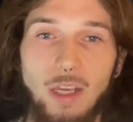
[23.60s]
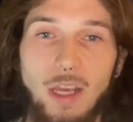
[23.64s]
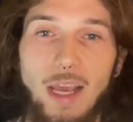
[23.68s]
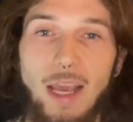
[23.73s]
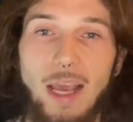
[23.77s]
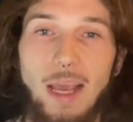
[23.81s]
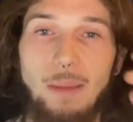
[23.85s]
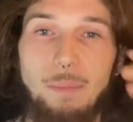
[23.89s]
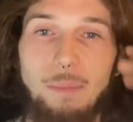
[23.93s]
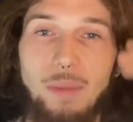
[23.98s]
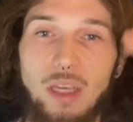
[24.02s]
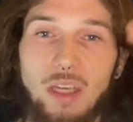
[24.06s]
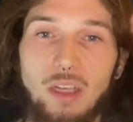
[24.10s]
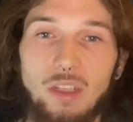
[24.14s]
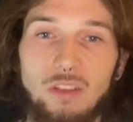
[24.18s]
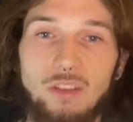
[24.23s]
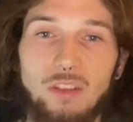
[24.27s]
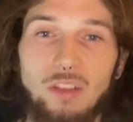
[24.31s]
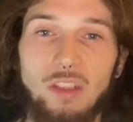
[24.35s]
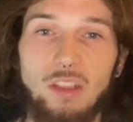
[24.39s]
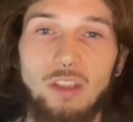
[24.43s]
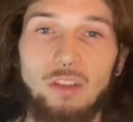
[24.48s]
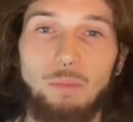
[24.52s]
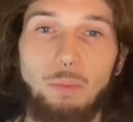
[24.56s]
And because
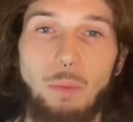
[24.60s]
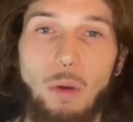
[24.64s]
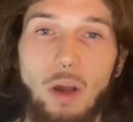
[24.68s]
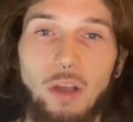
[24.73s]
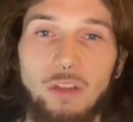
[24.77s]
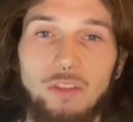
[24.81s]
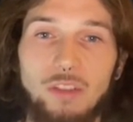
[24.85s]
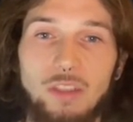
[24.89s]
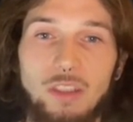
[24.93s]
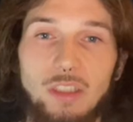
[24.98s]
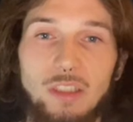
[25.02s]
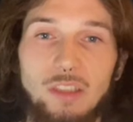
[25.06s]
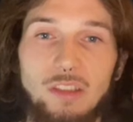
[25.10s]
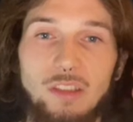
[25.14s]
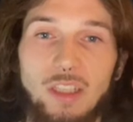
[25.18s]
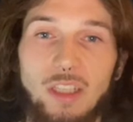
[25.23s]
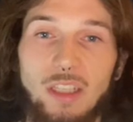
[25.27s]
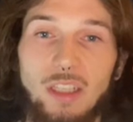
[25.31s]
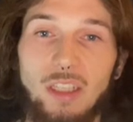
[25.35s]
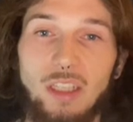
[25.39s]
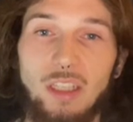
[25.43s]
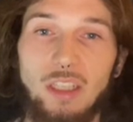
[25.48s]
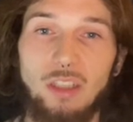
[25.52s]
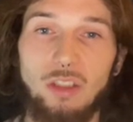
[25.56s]
of this bossiness, they
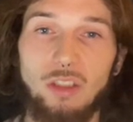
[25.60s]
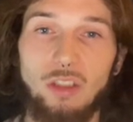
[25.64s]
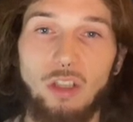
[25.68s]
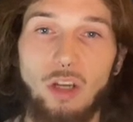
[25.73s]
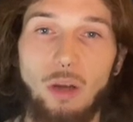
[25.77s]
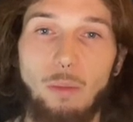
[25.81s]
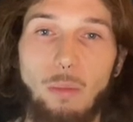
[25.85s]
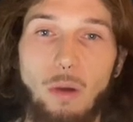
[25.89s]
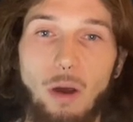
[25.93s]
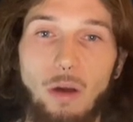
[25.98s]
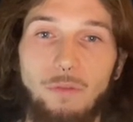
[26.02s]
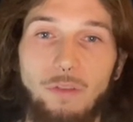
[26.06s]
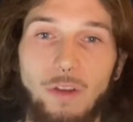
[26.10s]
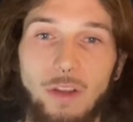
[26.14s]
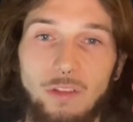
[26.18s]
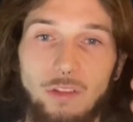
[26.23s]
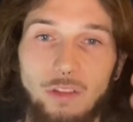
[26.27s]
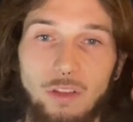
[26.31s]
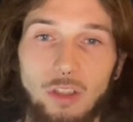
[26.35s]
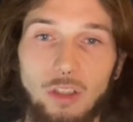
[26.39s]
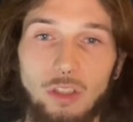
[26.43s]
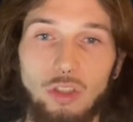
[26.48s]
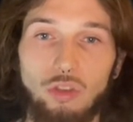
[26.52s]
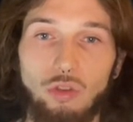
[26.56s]
can either come off as
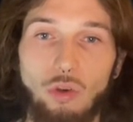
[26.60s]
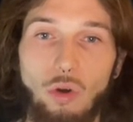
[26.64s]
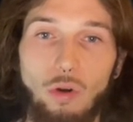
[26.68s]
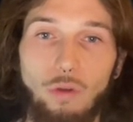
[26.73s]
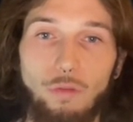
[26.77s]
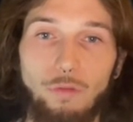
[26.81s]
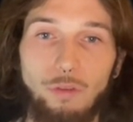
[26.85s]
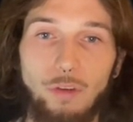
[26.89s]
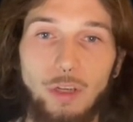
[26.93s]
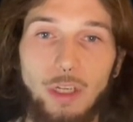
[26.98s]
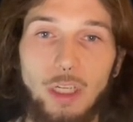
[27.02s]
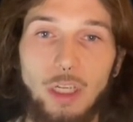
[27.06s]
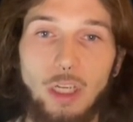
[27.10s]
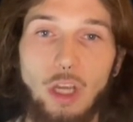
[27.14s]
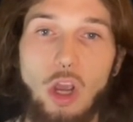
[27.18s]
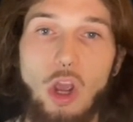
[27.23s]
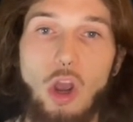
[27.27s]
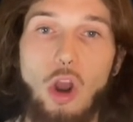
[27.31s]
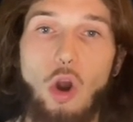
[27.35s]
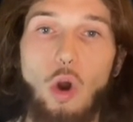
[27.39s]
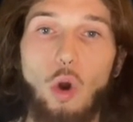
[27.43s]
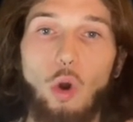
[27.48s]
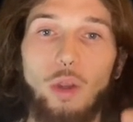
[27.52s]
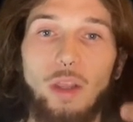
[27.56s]
a control freak
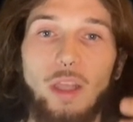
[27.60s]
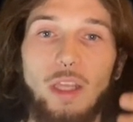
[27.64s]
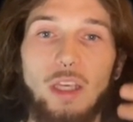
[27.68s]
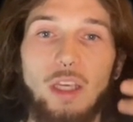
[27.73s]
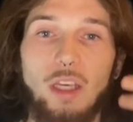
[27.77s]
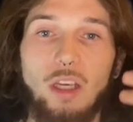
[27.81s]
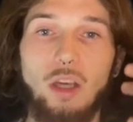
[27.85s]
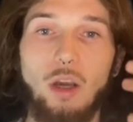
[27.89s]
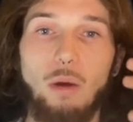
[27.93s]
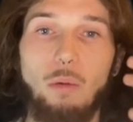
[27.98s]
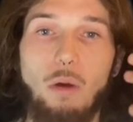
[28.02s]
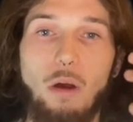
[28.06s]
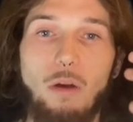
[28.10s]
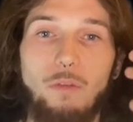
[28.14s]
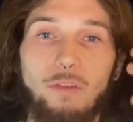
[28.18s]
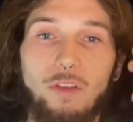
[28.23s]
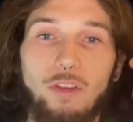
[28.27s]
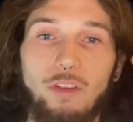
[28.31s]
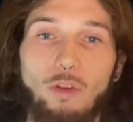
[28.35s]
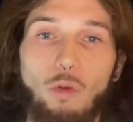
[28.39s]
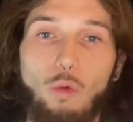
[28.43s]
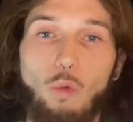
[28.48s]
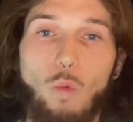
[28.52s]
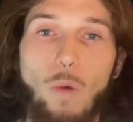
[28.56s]
or they can come off
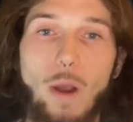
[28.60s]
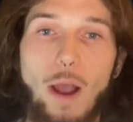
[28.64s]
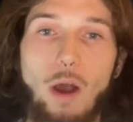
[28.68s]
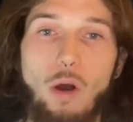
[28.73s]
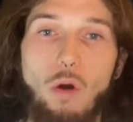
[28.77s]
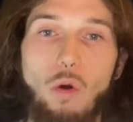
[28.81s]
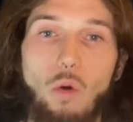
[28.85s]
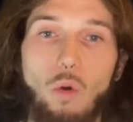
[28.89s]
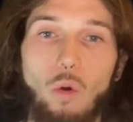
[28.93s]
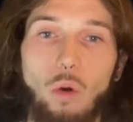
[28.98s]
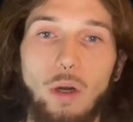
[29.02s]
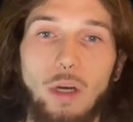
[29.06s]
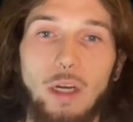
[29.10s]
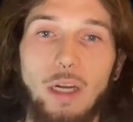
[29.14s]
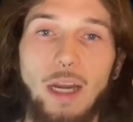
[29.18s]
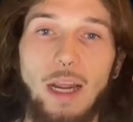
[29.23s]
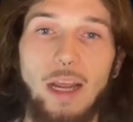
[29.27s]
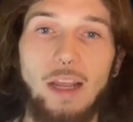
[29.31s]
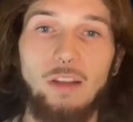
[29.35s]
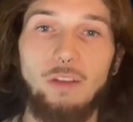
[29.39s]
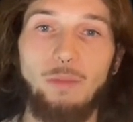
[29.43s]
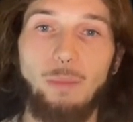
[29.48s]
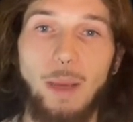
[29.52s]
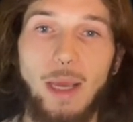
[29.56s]
as a
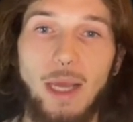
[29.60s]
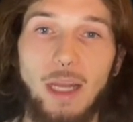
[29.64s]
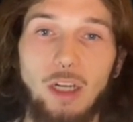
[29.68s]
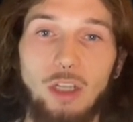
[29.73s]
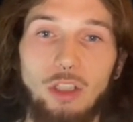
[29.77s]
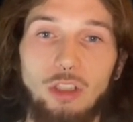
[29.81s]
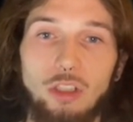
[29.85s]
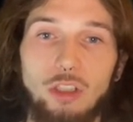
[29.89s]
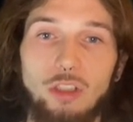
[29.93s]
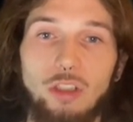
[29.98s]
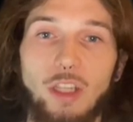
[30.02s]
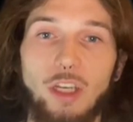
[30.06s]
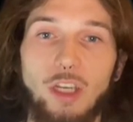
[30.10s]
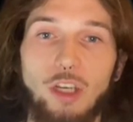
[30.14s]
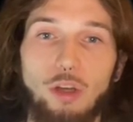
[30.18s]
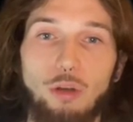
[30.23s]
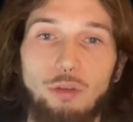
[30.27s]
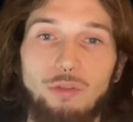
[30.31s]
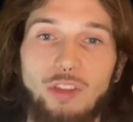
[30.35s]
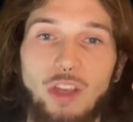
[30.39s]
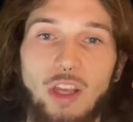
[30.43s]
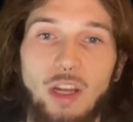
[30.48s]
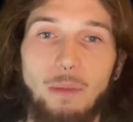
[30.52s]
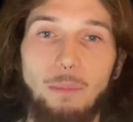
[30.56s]
well-organized manager that
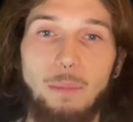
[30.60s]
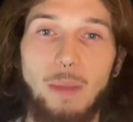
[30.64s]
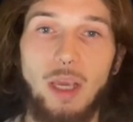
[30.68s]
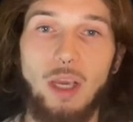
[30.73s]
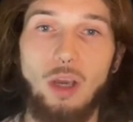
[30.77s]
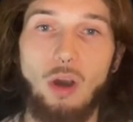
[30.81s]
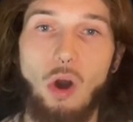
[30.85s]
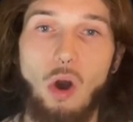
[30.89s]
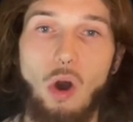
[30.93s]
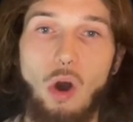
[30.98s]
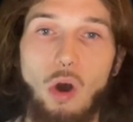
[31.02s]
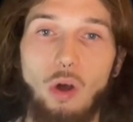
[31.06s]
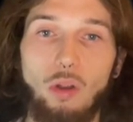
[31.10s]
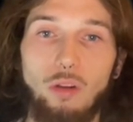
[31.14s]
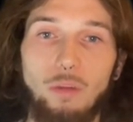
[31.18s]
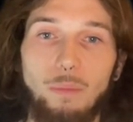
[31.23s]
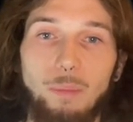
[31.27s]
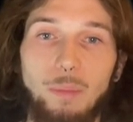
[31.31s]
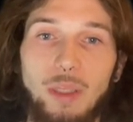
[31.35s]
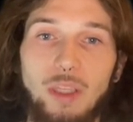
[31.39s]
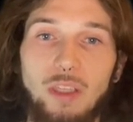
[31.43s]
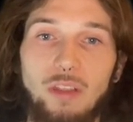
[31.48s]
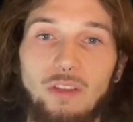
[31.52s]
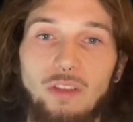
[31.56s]
knows how to make all the
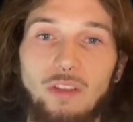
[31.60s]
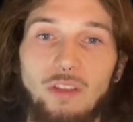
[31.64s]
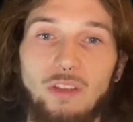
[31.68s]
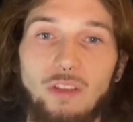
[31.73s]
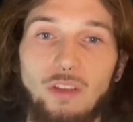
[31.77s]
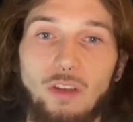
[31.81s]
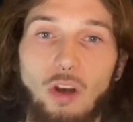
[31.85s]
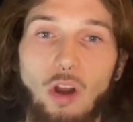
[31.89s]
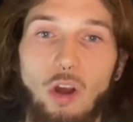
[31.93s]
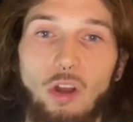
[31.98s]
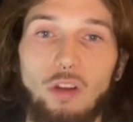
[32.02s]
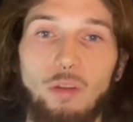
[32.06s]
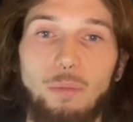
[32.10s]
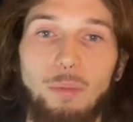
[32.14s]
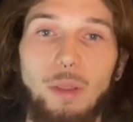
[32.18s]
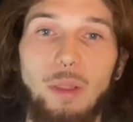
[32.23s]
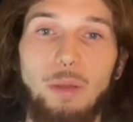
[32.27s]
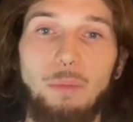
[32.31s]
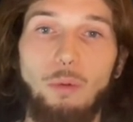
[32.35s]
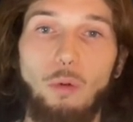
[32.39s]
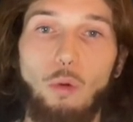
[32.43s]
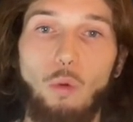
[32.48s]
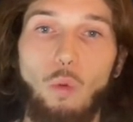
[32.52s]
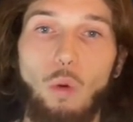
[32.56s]
pieces and all the
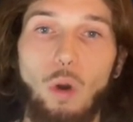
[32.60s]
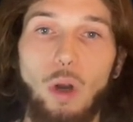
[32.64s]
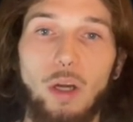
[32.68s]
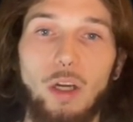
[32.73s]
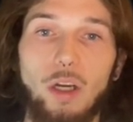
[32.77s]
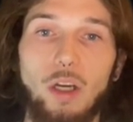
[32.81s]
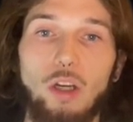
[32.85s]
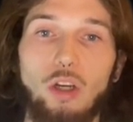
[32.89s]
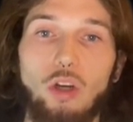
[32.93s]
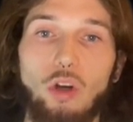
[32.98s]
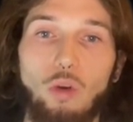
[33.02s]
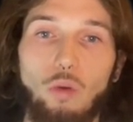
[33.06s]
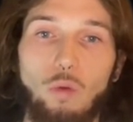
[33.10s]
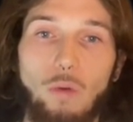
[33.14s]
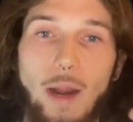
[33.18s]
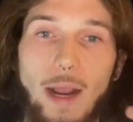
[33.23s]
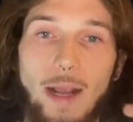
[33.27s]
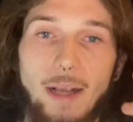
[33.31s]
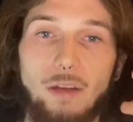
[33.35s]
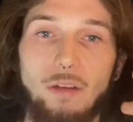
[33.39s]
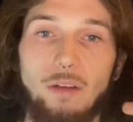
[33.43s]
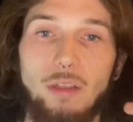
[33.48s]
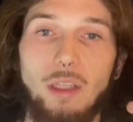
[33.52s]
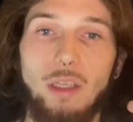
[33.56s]
people work
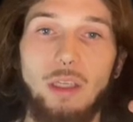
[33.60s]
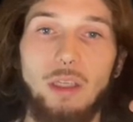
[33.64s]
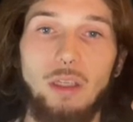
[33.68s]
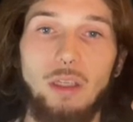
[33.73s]
correctly.